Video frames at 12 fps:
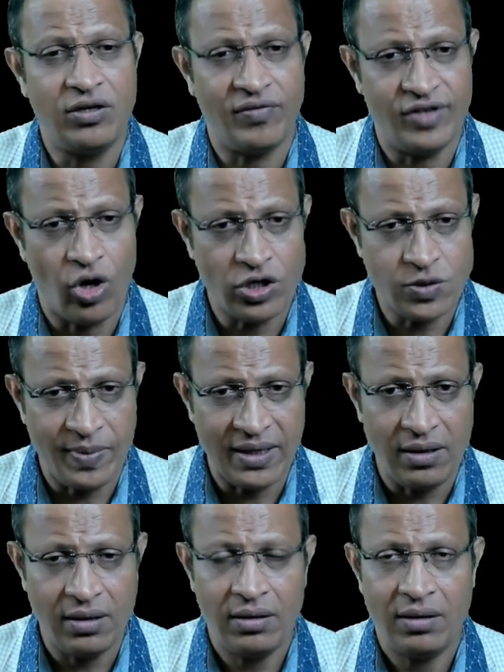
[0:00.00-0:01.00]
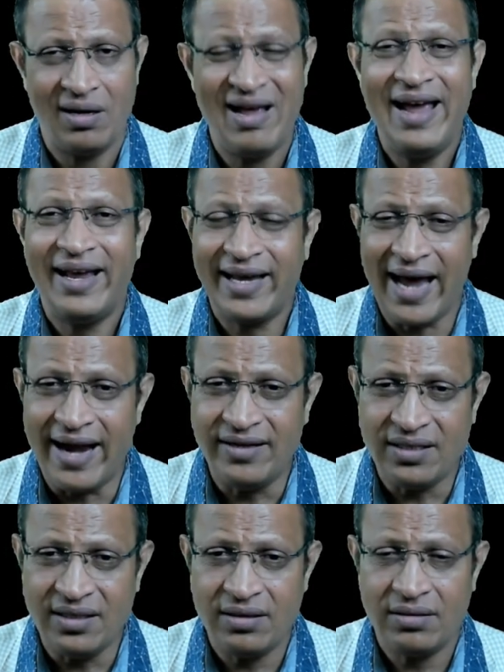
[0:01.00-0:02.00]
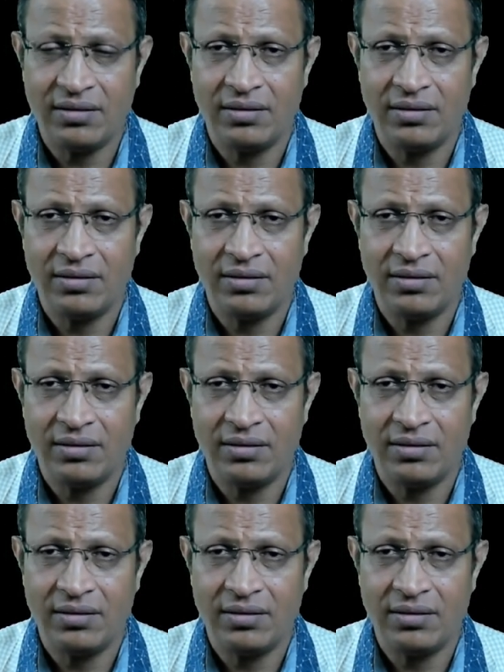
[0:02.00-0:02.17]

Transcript: of the hospital, canteen,